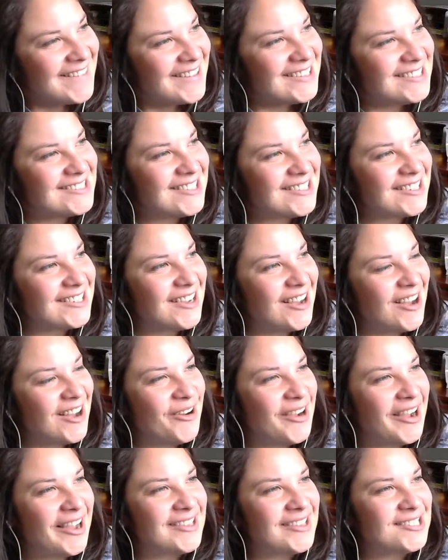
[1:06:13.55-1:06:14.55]
It's like, I
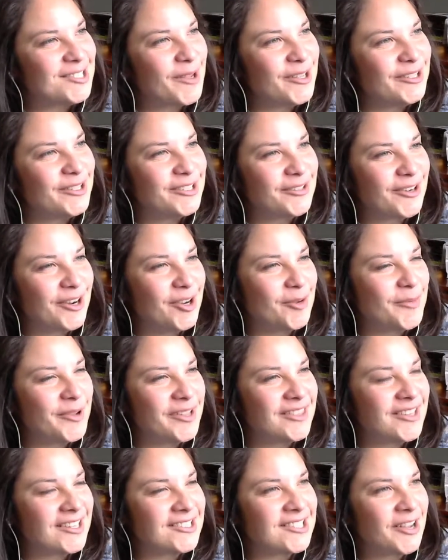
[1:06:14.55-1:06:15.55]
spelled it wrong, but
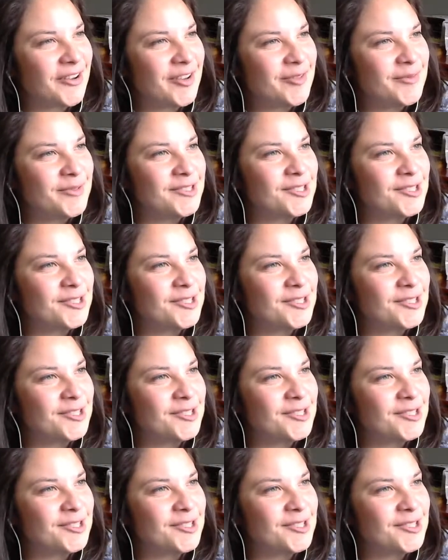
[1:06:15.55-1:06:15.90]
that's how I've been